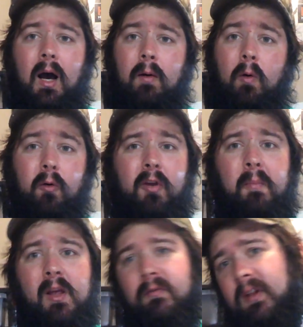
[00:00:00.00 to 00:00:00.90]
or
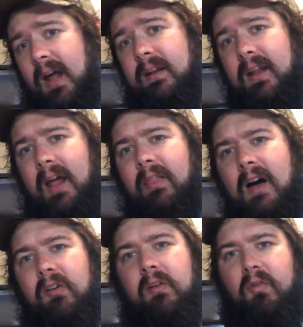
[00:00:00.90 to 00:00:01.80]
something of that
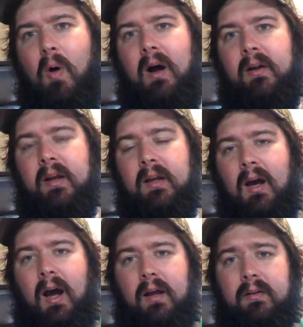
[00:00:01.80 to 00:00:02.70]
level of quality.
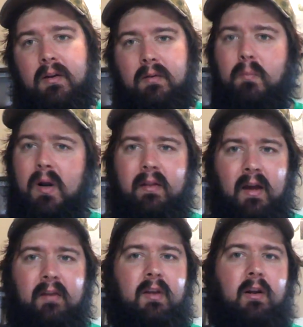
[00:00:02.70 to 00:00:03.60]
But
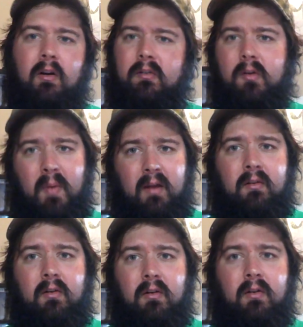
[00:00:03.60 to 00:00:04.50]
like I said, it also depends
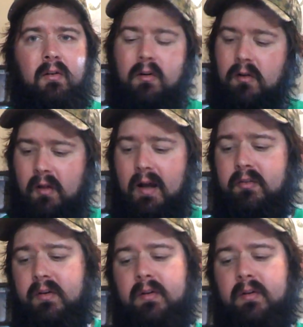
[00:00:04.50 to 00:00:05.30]
on your collection.